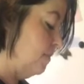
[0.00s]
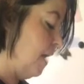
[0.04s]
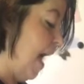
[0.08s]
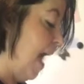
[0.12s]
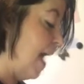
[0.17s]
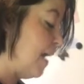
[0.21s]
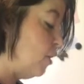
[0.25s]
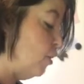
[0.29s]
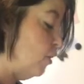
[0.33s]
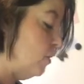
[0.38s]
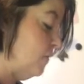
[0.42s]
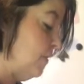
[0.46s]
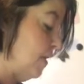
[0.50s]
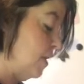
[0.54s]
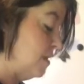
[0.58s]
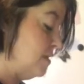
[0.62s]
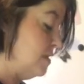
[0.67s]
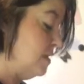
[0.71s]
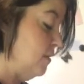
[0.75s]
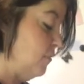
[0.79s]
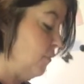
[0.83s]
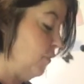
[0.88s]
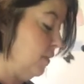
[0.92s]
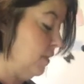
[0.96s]
I cook
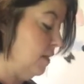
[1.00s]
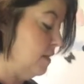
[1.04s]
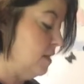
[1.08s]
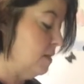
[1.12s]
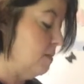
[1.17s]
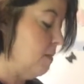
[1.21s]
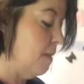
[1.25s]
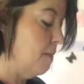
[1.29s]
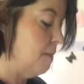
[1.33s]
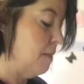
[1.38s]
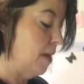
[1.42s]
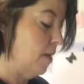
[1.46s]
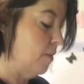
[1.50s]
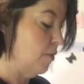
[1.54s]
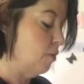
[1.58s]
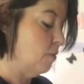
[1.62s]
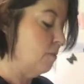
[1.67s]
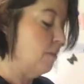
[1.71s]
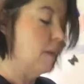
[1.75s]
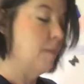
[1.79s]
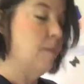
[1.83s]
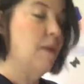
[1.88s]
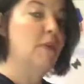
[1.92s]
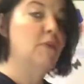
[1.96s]
very differently than my
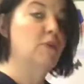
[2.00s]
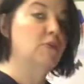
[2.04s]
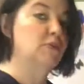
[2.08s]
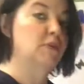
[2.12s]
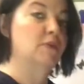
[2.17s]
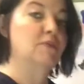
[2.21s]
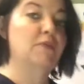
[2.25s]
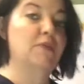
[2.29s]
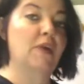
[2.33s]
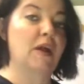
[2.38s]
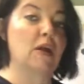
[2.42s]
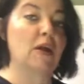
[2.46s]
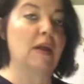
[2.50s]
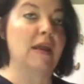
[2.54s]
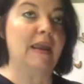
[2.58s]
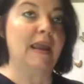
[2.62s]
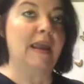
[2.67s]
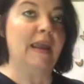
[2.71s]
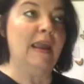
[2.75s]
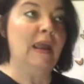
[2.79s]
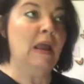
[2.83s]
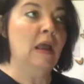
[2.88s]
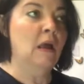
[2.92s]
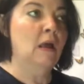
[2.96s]
mother. My mother's a
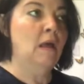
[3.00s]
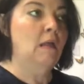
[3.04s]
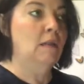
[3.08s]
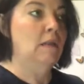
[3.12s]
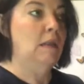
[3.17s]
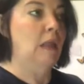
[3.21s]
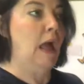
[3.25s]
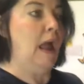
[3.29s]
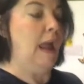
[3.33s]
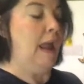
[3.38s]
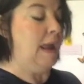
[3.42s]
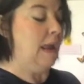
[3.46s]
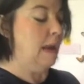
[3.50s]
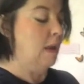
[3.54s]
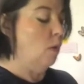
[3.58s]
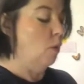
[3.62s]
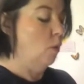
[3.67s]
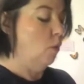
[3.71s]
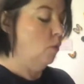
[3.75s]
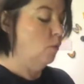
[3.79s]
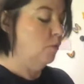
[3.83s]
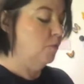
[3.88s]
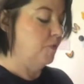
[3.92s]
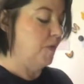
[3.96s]
very like
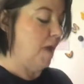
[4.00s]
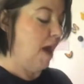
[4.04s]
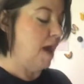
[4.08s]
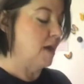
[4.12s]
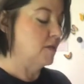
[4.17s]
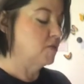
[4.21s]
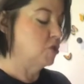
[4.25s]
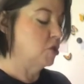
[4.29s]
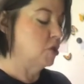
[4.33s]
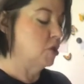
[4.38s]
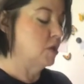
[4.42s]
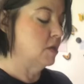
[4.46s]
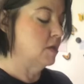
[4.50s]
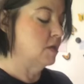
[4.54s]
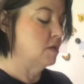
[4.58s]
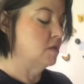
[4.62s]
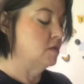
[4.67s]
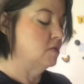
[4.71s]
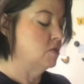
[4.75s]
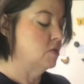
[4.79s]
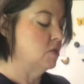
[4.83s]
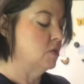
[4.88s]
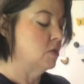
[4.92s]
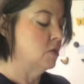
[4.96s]

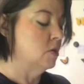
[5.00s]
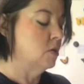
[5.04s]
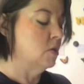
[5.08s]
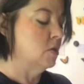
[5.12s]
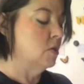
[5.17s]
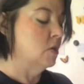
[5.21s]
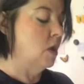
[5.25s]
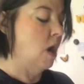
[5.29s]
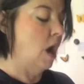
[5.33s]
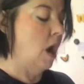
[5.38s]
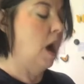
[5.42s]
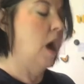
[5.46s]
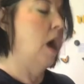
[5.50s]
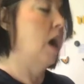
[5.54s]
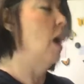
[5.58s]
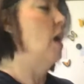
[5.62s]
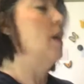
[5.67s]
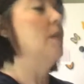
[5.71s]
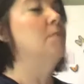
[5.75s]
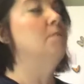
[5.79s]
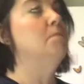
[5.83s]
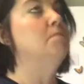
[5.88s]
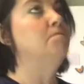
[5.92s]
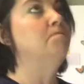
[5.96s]
old-fashioned
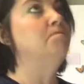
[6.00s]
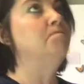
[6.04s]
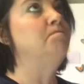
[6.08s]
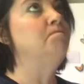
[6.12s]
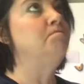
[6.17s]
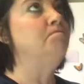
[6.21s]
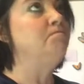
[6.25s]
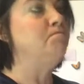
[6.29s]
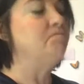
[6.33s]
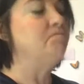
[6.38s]
50s,